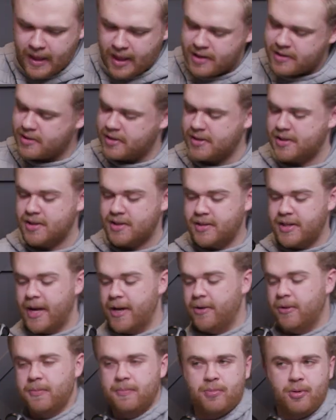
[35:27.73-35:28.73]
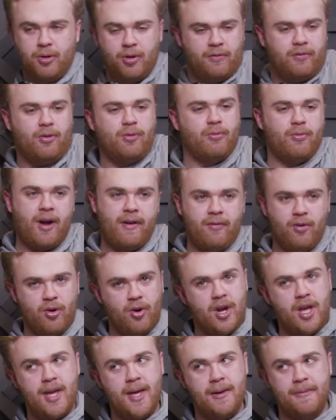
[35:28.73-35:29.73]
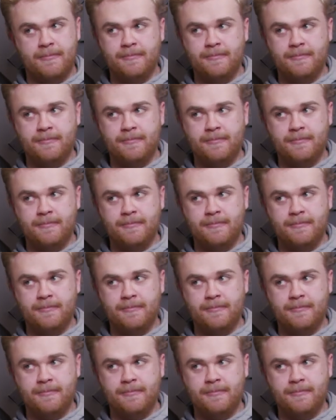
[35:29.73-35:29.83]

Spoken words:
So this is titled Beautiful Reverie.